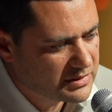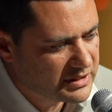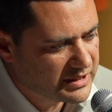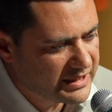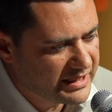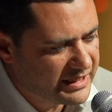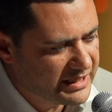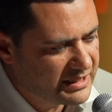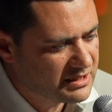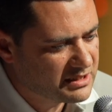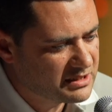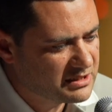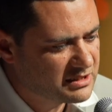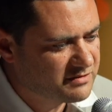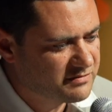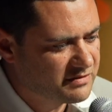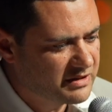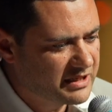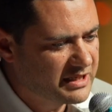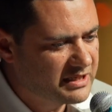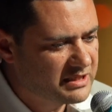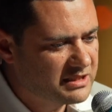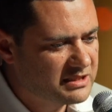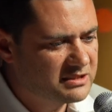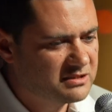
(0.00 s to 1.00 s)
it
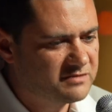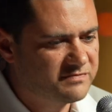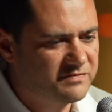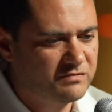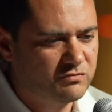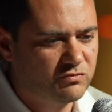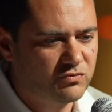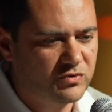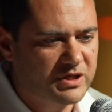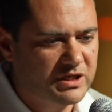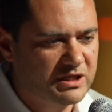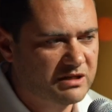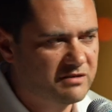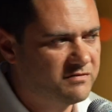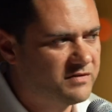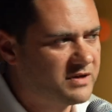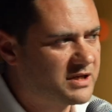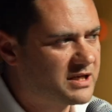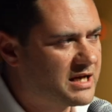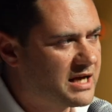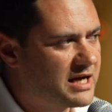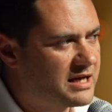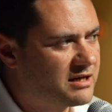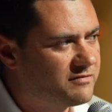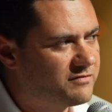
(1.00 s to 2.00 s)
is really the
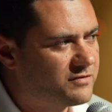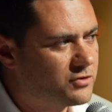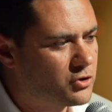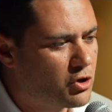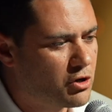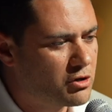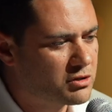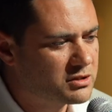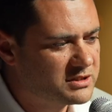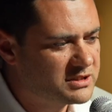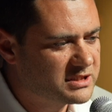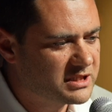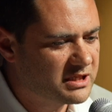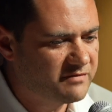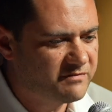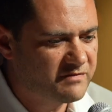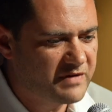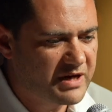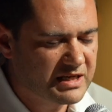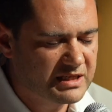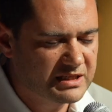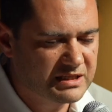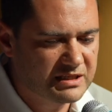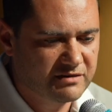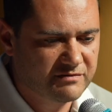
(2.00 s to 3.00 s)
kind of concept that
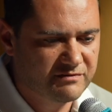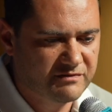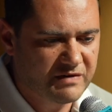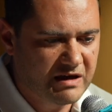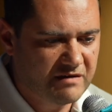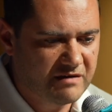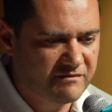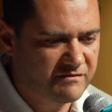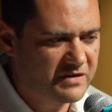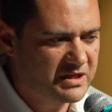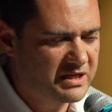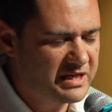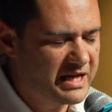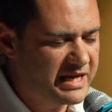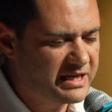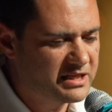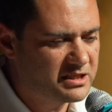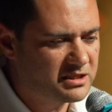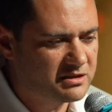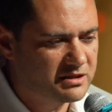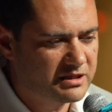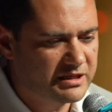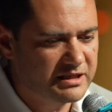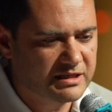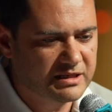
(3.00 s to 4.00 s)

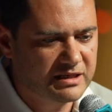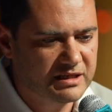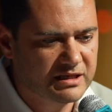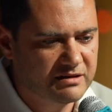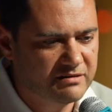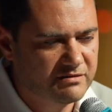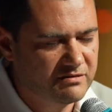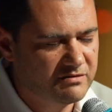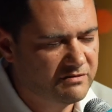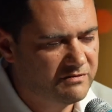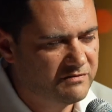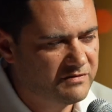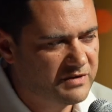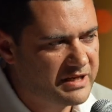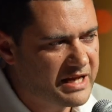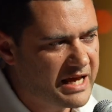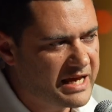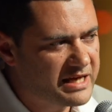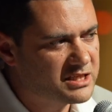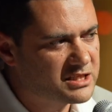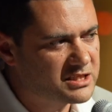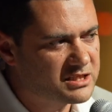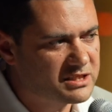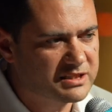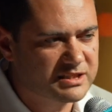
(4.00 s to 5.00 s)
the
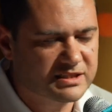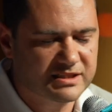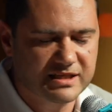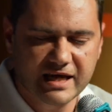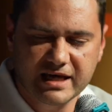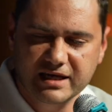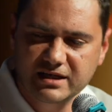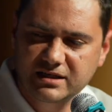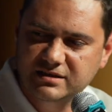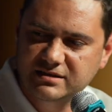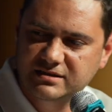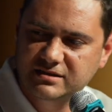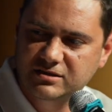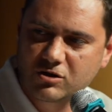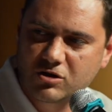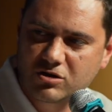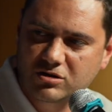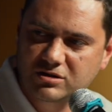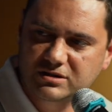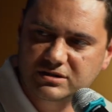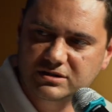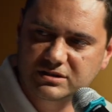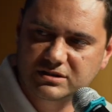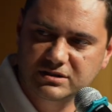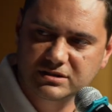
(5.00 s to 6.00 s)
nation state is
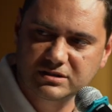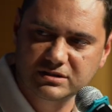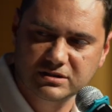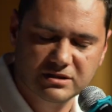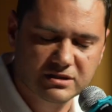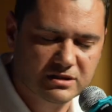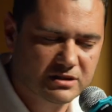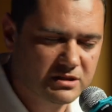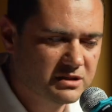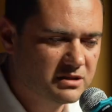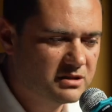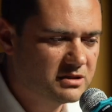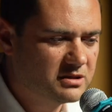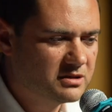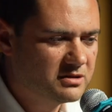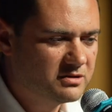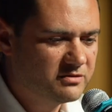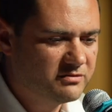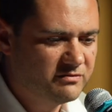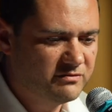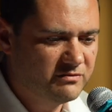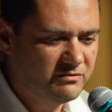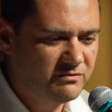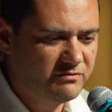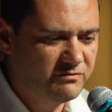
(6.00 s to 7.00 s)
not
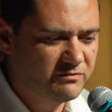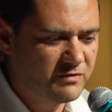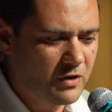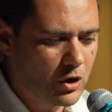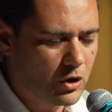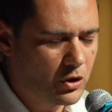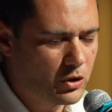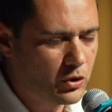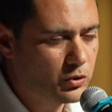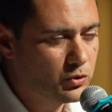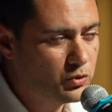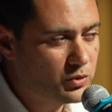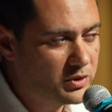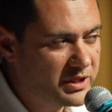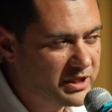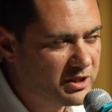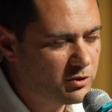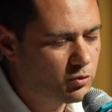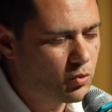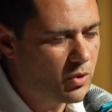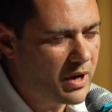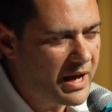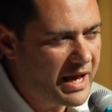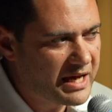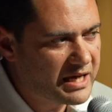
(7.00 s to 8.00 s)
the only
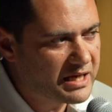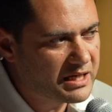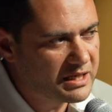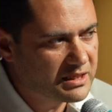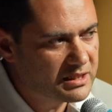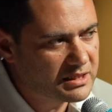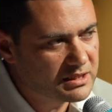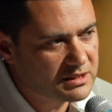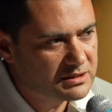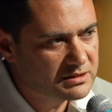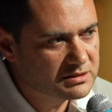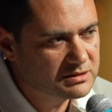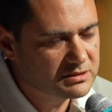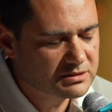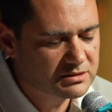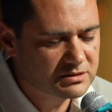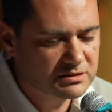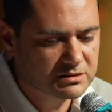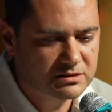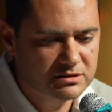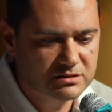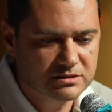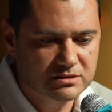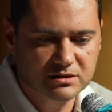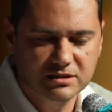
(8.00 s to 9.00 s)
way
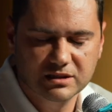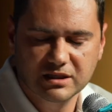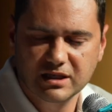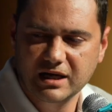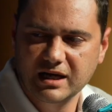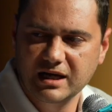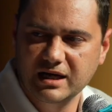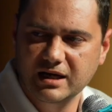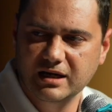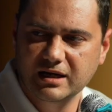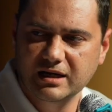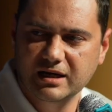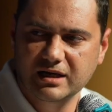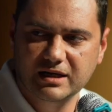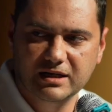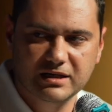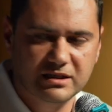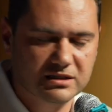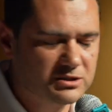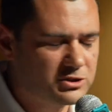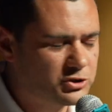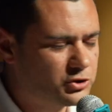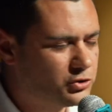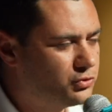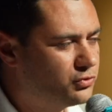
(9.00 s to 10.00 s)

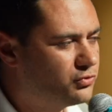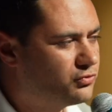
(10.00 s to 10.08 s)
to